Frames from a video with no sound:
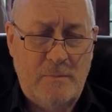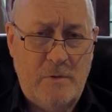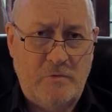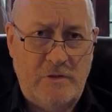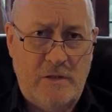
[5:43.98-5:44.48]

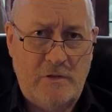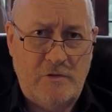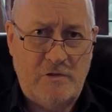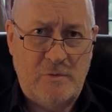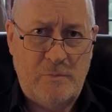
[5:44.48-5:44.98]
multicoloured
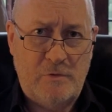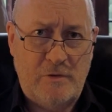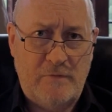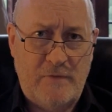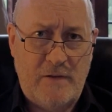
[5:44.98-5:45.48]
shimmering
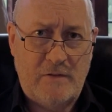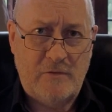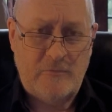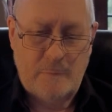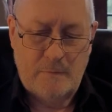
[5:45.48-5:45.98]
effect.
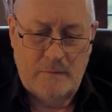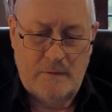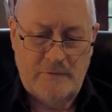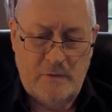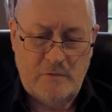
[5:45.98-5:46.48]

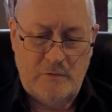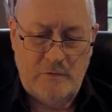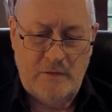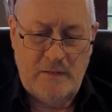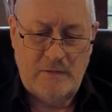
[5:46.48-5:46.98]
As I was
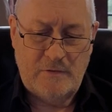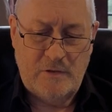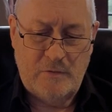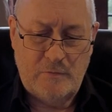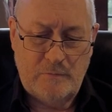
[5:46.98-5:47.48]
looking at the
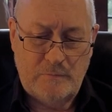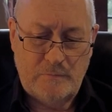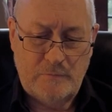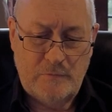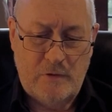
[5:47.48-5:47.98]
tunnel,
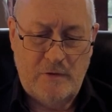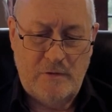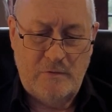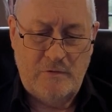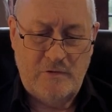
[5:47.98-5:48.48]
I
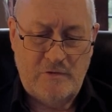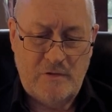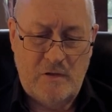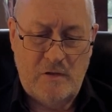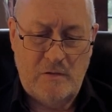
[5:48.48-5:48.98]
noticed
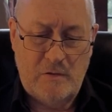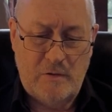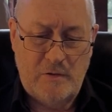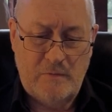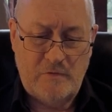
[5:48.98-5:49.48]
a
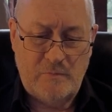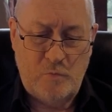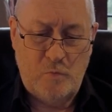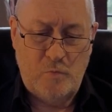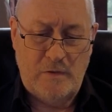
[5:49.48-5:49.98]
line of
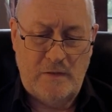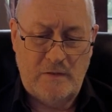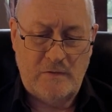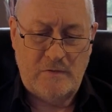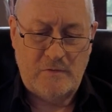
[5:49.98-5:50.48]
small
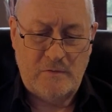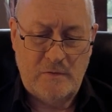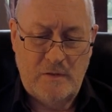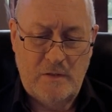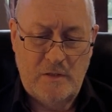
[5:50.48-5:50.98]
links,
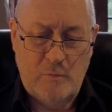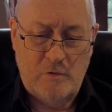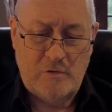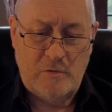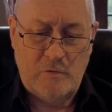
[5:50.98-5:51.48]

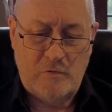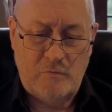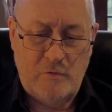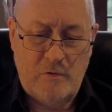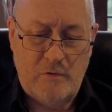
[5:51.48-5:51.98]
which looked
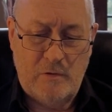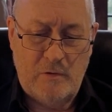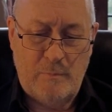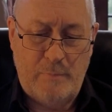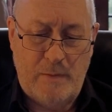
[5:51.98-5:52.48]
rather
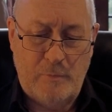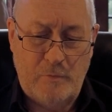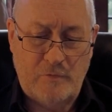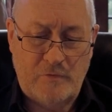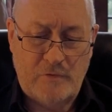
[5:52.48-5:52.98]
like
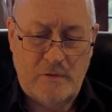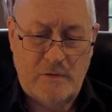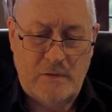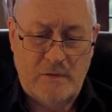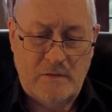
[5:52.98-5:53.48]
bubbles,
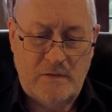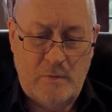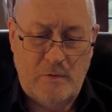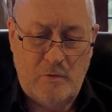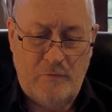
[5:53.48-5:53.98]

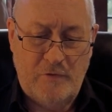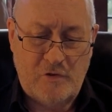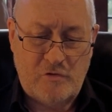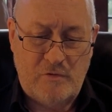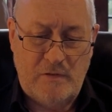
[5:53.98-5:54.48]
going off in a
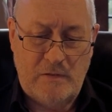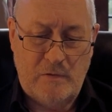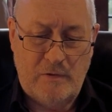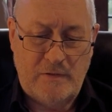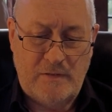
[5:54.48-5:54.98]
straight
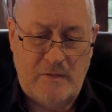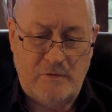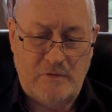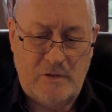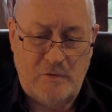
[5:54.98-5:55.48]
line down
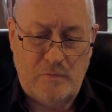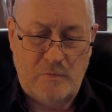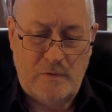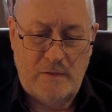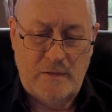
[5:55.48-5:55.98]
the tunnel,
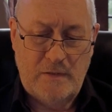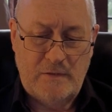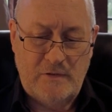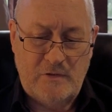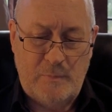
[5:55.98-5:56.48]

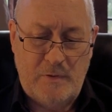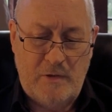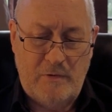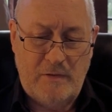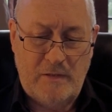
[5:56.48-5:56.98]

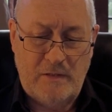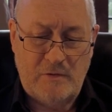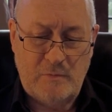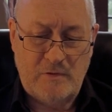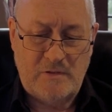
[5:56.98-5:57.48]
disappearing
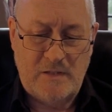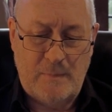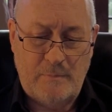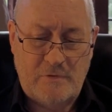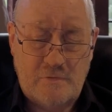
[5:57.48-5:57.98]
into its
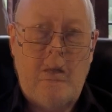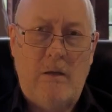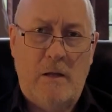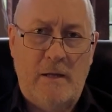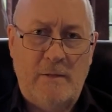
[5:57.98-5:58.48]
depths.
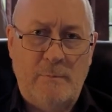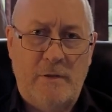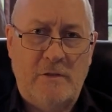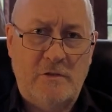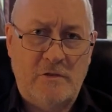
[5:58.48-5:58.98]
I'll add
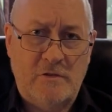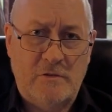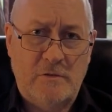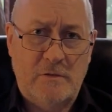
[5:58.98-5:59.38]
pictures